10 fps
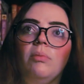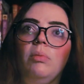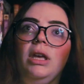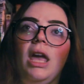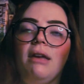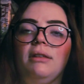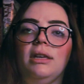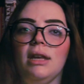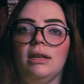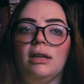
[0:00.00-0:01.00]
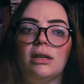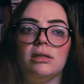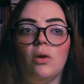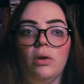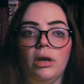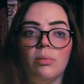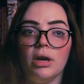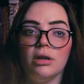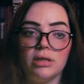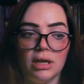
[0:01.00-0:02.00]
being alienated as a queer
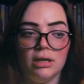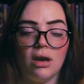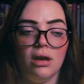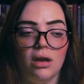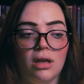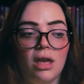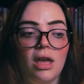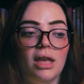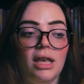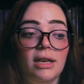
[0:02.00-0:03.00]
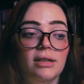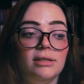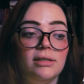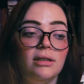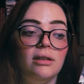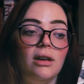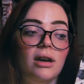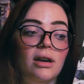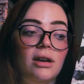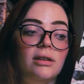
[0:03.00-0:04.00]
person, is
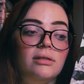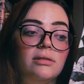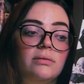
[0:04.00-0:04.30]
a